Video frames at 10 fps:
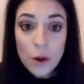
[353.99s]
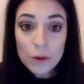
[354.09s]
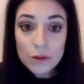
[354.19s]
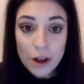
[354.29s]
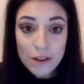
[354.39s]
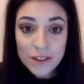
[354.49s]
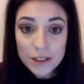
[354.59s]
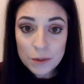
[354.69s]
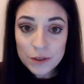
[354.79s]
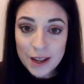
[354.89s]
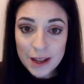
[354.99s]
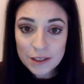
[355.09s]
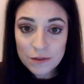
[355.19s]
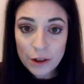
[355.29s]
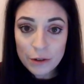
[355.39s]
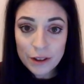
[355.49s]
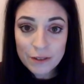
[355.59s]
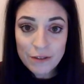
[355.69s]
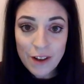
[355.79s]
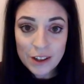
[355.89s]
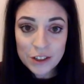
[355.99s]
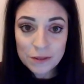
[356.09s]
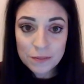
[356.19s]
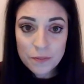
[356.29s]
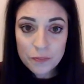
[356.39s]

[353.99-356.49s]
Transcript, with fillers: with no visible signs of local infection.